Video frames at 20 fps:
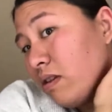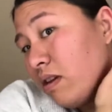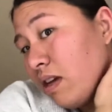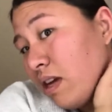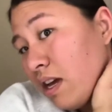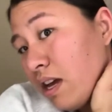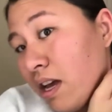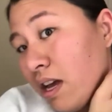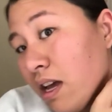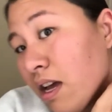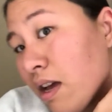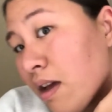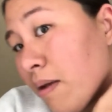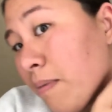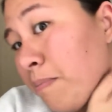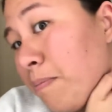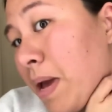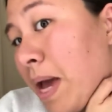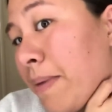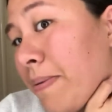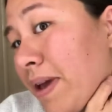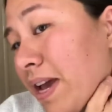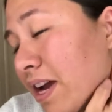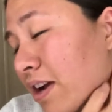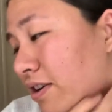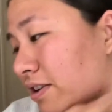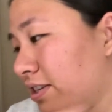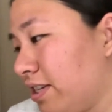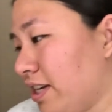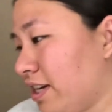little
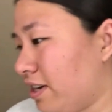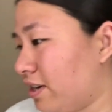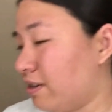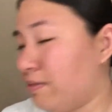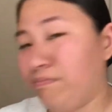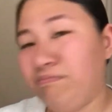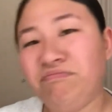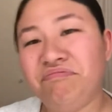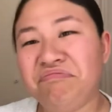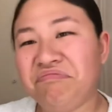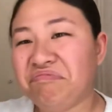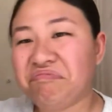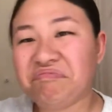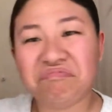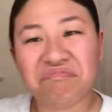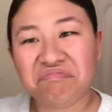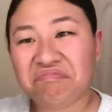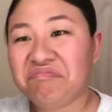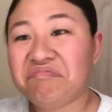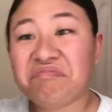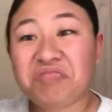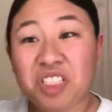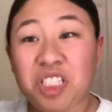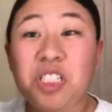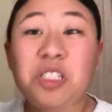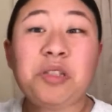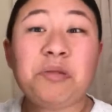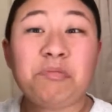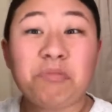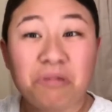baby hairs here,
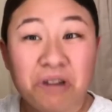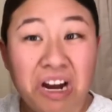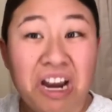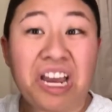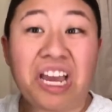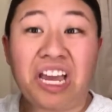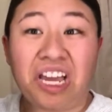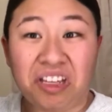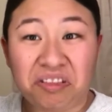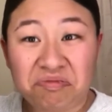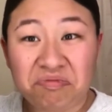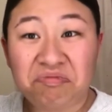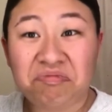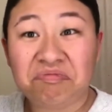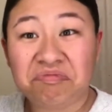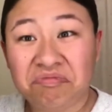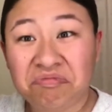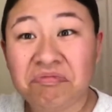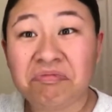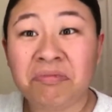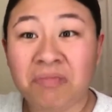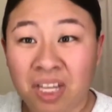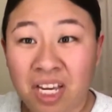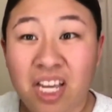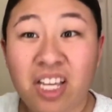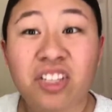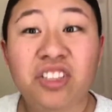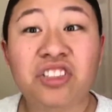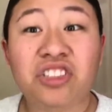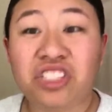spray it,
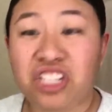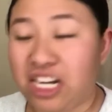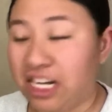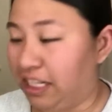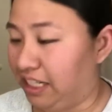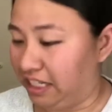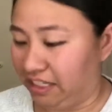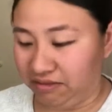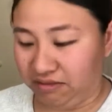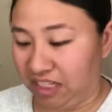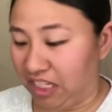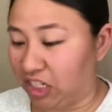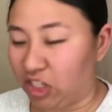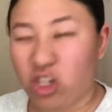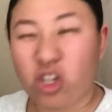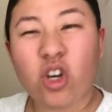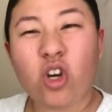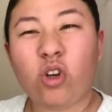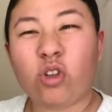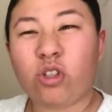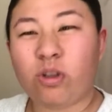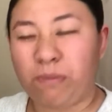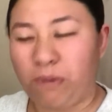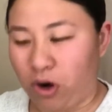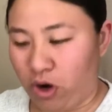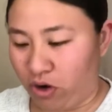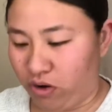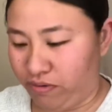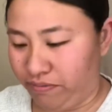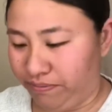gel it like no
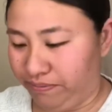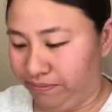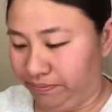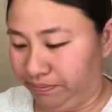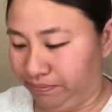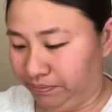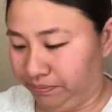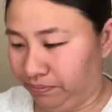tomorrow.